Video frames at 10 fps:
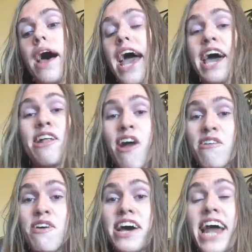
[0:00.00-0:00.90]
I had a lot
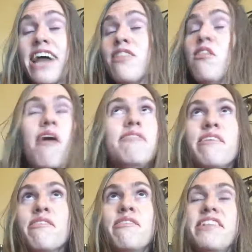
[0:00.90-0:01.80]
of fun. I loved
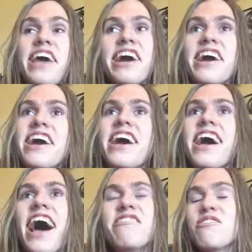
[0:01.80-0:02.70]
everyone there.
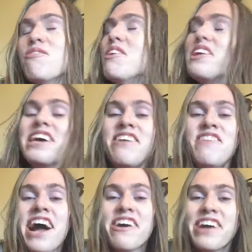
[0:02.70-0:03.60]
I was really
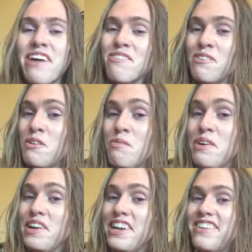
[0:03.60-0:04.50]
admiring everyone's
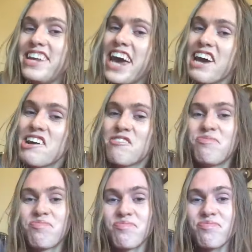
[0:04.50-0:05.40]
beauty today.
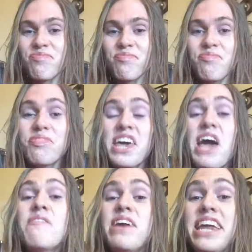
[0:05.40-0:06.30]

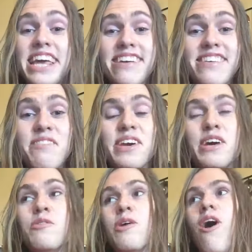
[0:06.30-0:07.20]
It made it easy
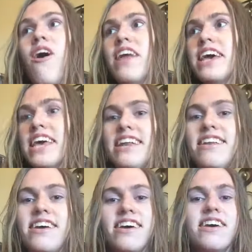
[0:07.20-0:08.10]
because we were all like
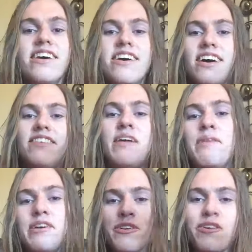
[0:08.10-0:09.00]
in a
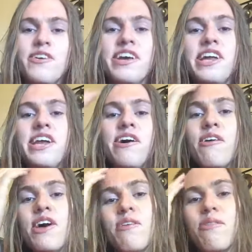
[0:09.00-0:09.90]
semicircle,
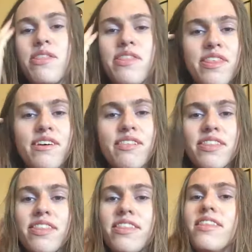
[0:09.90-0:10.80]
with
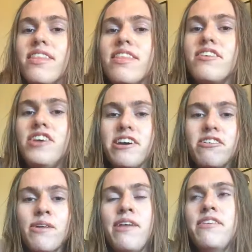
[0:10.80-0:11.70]
chairs
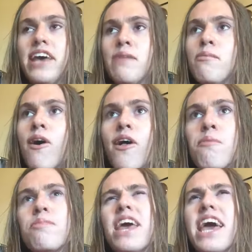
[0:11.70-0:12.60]
around the table.